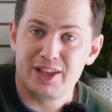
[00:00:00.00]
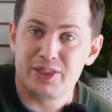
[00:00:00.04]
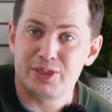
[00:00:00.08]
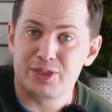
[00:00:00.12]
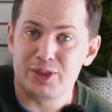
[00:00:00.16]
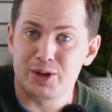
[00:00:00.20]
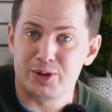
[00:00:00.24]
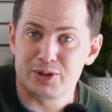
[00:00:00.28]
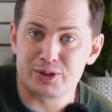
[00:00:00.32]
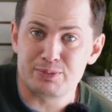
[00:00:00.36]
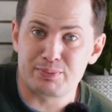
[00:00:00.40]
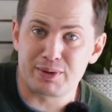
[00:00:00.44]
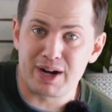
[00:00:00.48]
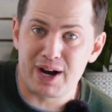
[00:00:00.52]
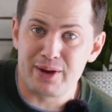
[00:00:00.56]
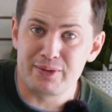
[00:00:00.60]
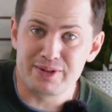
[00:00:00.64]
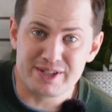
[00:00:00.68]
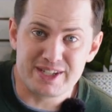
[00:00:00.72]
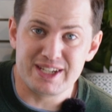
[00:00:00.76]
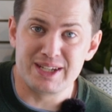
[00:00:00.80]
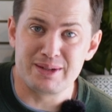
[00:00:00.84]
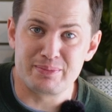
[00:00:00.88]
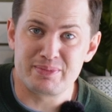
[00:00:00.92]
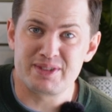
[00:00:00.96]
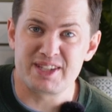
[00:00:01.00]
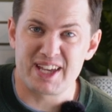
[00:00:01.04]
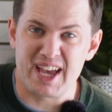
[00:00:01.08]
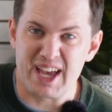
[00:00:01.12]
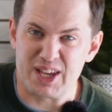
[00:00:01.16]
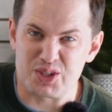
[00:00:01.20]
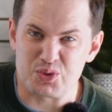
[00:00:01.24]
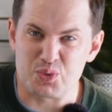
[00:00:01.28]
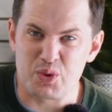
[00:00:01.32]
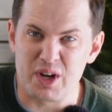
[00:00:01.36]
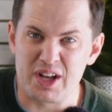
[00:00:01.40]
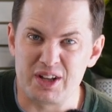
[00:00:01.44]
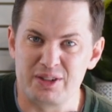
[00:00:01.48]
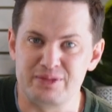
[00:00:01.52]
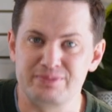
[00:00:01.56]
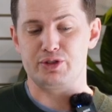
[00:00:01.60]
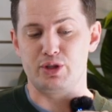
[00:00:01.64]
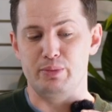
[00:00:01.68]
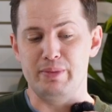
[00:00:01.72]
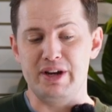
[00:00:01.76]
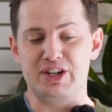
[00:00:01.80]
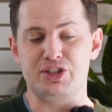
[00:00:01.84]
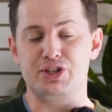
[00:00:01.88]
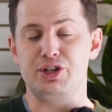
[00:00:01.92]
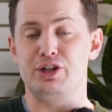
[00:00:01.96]
those brown tips as well. So
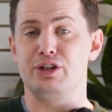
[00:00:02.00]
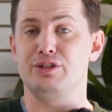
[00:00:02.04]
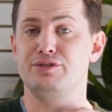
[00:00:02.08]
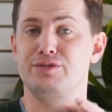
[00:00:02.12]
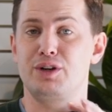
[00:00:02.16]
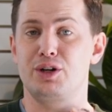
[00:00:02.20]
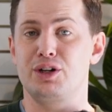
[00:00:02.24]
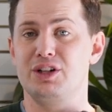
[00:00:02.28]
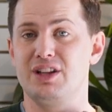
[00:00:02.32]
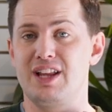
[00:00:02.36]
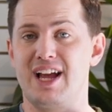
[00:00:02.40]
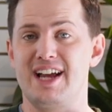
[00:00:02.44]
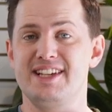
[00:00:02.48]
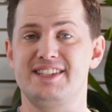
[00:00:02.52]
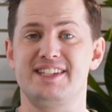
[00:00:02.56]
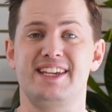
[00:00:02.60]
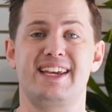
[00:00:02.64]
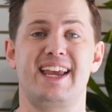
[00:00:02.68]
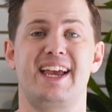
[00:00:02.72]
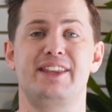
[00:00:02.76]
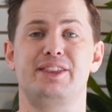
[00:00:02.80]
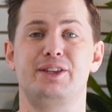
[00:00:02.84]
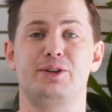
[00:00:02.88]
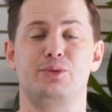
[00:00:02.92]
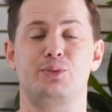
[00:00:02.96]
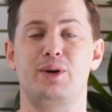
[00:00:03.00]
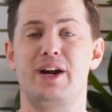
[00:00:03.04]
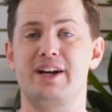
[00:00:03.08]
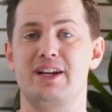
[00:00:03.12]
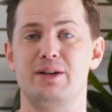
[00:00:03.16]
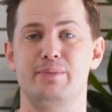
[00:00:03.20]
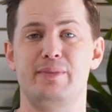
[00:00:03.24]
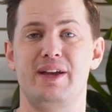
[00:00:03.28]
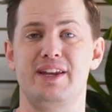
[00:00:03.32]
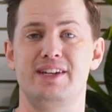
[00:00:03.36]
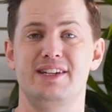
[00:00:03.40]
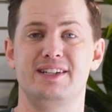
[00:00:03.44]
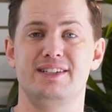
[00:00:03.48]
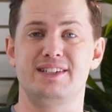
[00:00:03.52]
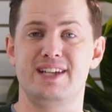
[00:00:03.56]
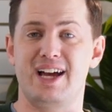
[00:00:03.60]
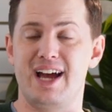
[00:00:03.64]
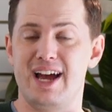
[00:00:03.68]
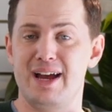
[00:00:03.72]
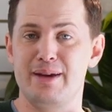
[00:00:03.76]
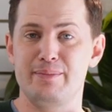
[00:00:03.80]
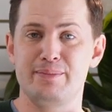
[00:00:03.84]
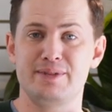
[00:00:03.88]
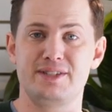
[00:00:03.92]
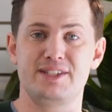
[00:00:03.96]
make sure you're fertilizing at the recommended
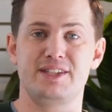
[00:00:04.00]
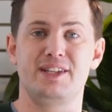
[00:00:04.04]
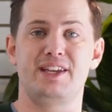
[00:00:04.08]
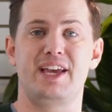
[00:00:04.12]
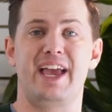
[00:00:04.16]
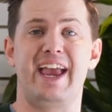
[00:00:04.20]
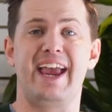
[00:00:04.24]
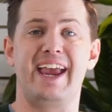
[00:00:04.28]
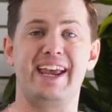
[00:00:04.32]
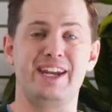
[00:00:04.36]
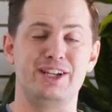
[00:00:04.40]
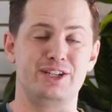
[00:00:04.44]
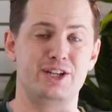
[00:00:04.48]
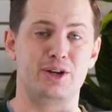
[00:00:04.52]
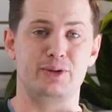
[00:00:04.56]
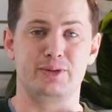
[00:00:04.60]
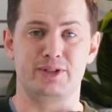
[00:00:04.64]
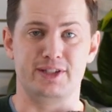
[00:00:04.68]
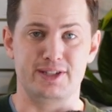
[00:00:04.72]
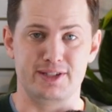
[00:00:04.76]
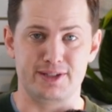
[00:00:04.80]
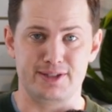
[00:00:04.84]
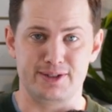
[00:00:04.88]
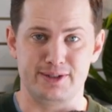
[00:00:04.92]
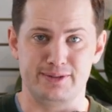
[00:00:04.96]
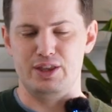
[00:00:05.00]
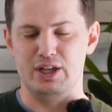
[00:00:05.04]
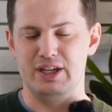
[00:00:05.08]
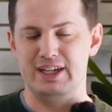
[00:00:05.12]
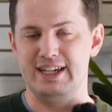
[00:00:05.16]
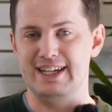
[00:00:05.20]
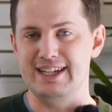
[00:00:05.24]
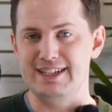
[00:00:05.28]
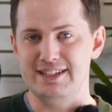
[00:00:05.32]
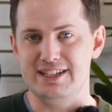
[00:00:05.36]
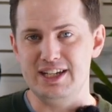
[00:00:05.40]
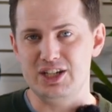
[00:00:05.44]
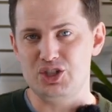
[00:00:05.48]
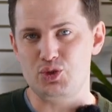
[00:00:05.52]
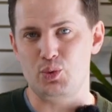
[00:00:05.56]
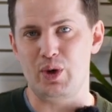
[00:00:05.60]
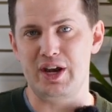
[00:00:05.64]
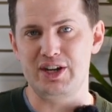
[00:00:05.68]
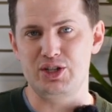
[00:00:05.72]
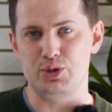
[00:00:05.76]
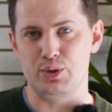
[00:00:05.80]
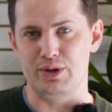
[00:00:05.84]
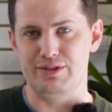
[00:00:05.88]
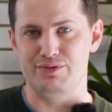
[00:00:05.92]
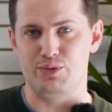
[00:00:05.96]
times and doses. The easiest way
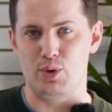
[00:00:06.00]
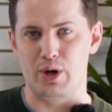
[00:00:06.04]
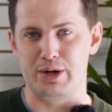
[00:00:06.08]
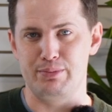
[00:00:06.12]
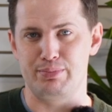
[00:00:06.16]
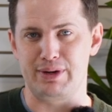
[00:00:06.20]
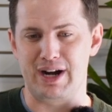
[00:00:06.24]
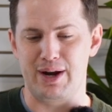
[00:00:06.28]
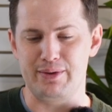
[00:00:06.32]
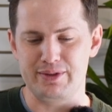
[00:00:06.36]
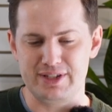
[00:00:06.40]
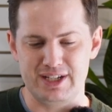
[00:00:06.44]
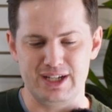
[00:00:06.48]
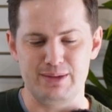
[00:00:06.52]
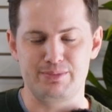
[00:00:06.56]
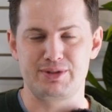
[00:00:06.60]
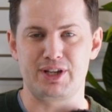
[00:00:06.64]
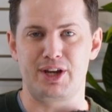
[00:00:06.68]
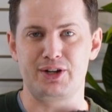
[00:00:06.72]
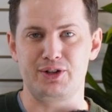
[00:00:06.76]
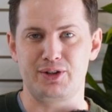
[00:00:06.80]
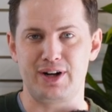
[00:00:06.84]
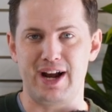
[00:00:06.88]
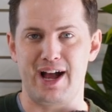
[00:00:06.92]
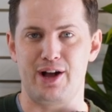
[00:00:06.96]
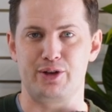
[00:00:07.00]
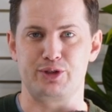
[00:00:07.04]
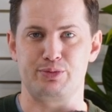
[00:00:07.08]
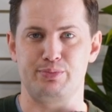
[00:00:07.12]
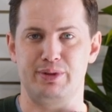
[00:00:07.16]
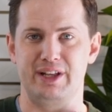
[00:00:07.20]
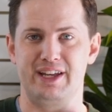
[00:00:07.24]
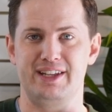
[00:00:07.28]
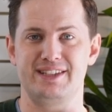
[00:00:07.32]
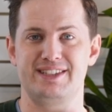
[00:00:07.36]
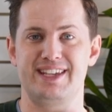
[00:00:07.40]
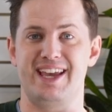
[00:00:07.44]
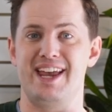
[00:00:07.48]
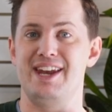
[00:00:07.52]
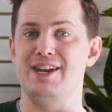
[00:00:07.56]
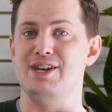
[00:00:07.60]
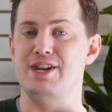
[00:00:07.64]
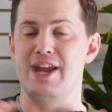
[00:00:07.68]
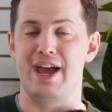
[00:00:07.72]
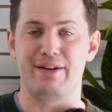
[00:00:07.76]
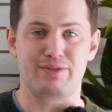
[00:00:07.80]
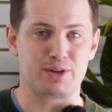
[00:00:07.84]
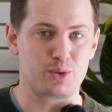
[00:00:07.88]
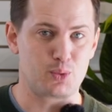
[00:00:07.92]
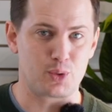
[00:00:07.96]
to avoid brown tips on your houseplants and
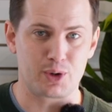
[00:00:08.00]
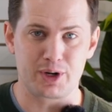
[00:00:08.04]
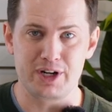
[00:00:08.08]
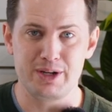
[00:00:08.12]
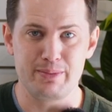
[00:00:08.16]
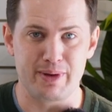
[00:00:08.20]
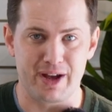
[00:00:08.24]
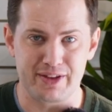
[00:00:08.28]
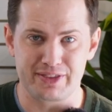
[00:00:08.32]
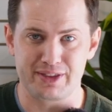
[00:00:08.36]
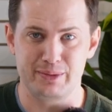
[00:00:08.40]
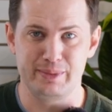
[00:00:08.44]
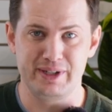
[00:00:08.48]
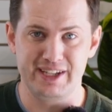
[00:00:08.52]
never worry about them